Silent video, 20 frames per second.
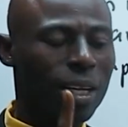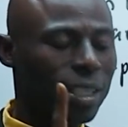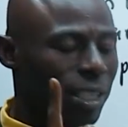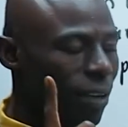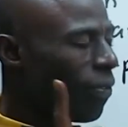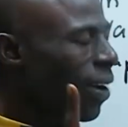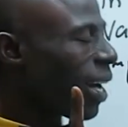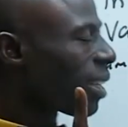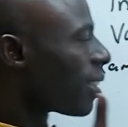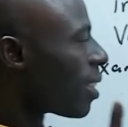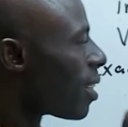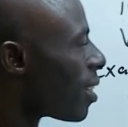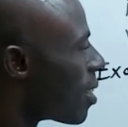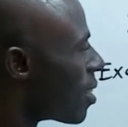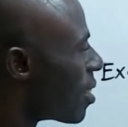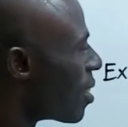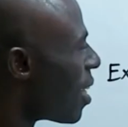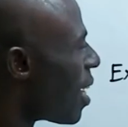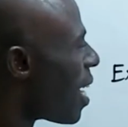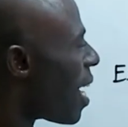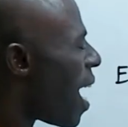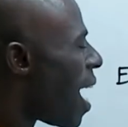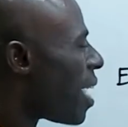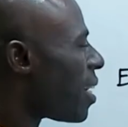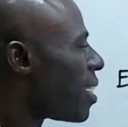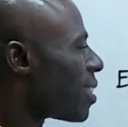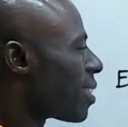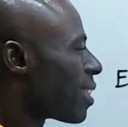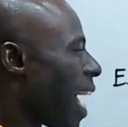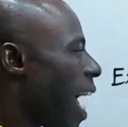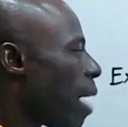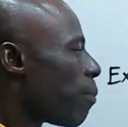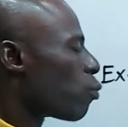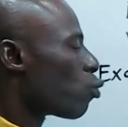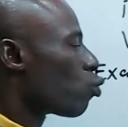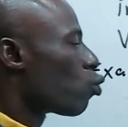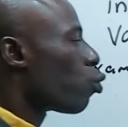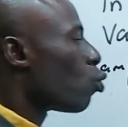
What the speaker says: The fact is, anytime